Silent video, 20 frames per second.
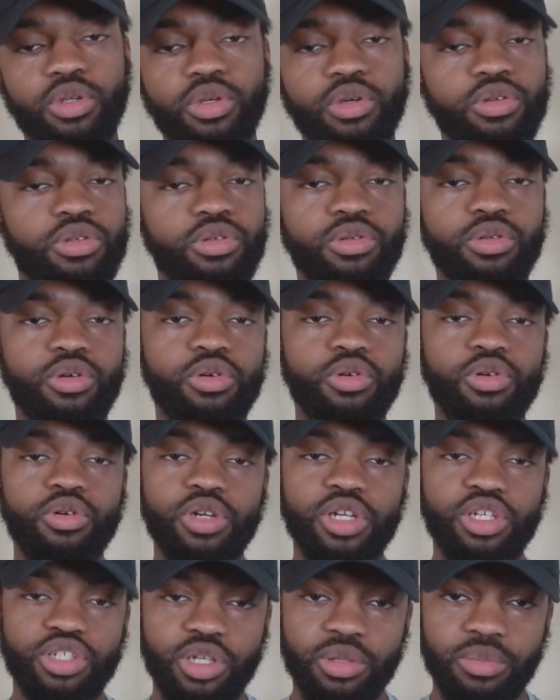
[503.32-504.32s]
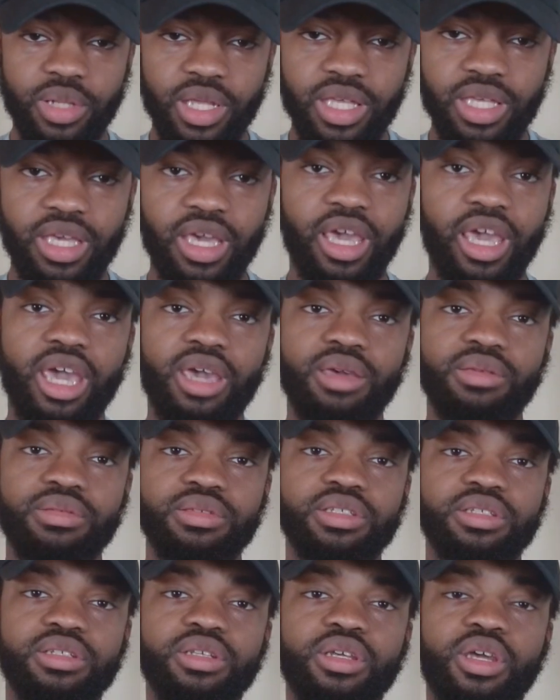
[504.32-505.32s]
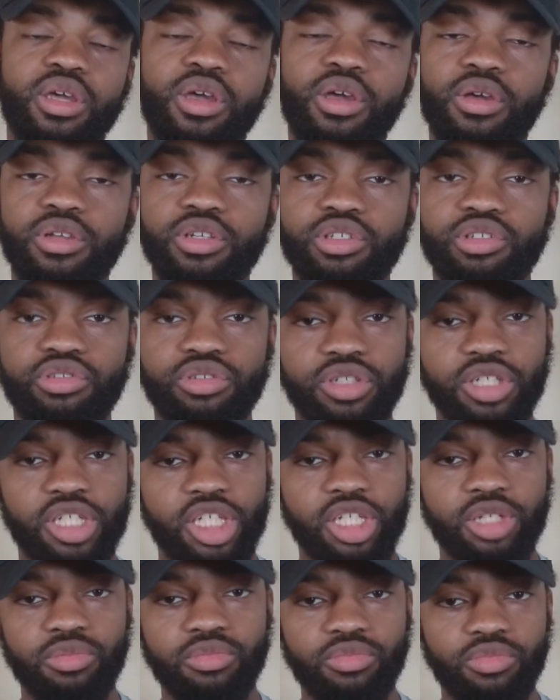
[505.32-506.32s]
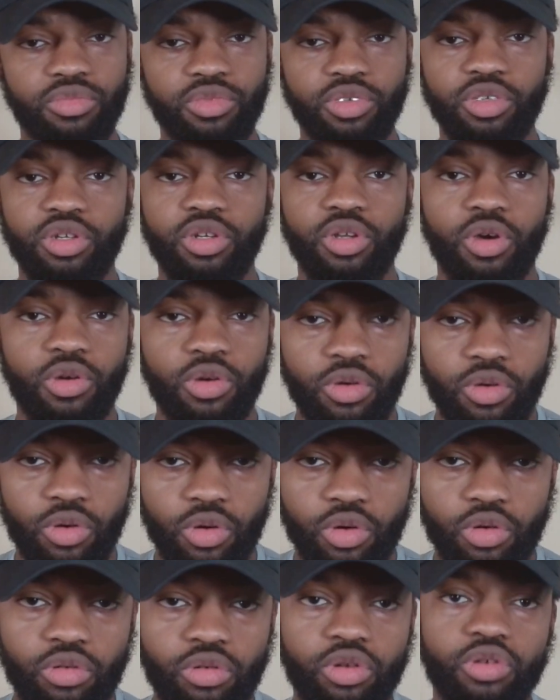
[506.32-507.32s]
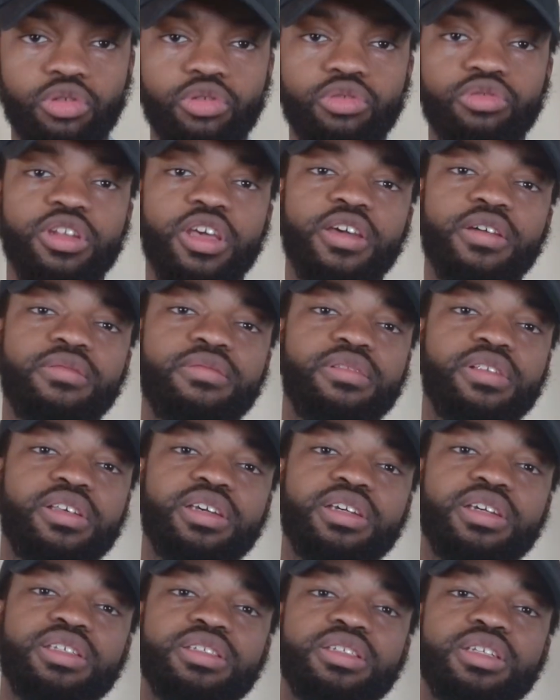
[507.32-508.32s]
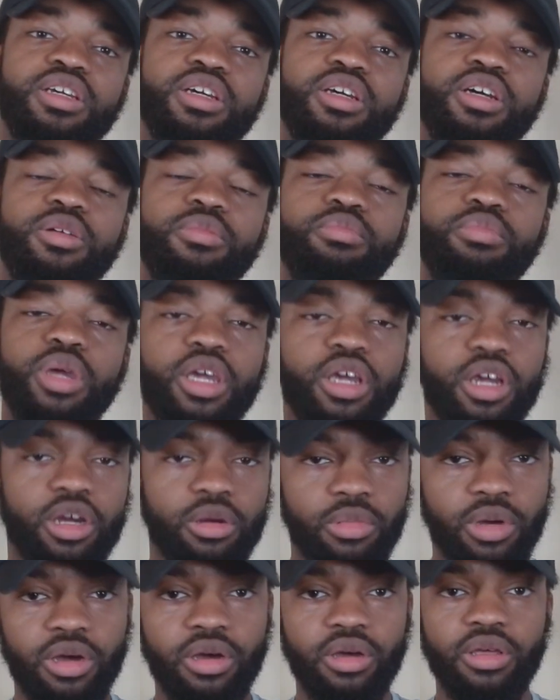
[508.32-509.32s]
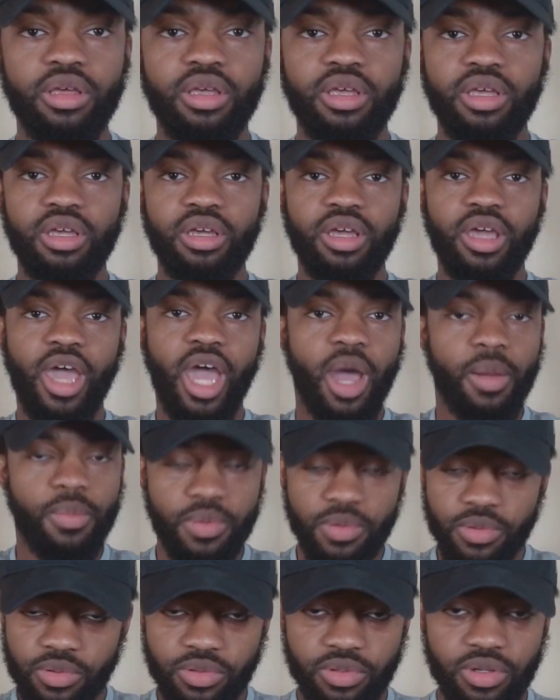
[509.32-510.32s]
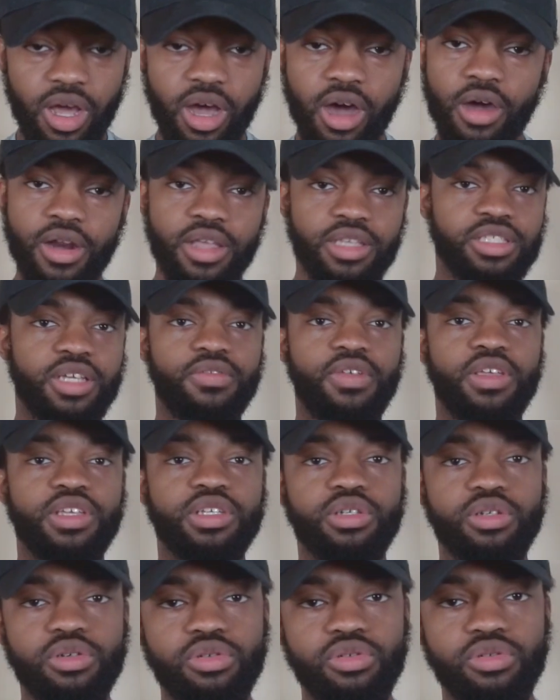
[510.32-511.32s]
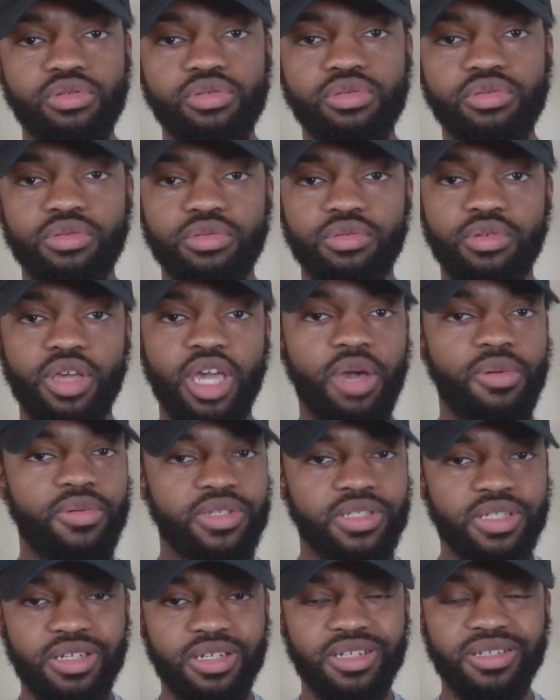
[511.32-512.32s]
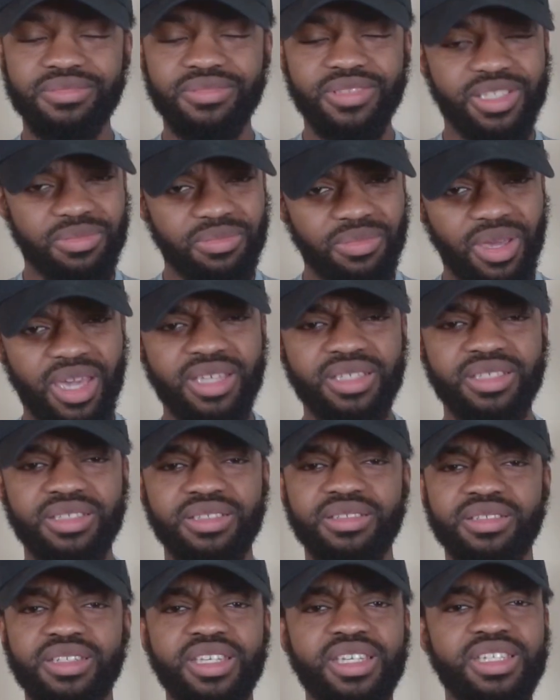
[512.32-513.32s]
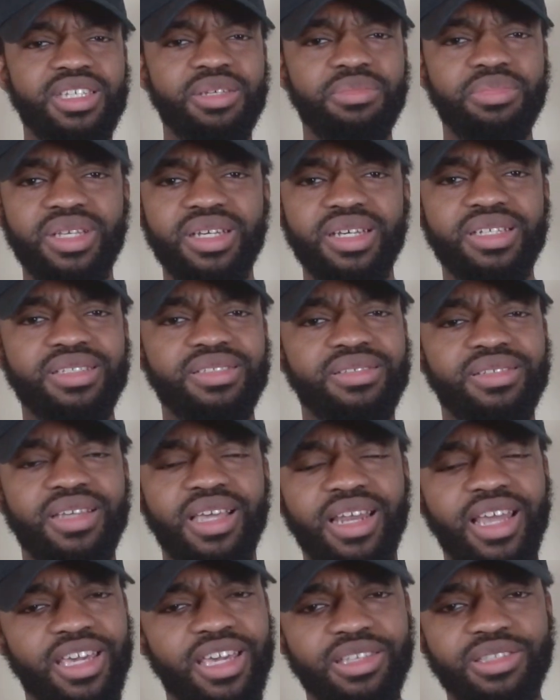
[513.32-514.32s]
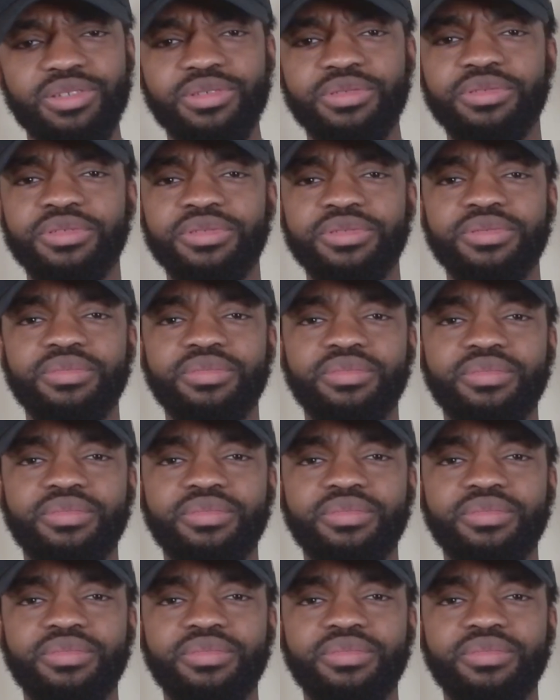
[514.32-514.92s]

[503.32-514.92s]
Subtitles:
cool that you can play games and stream, Hulu, Netflix, Paramount, Apple, all that stuff. That's cool. Amazon, it's amazing. Disney Plus, I like it too.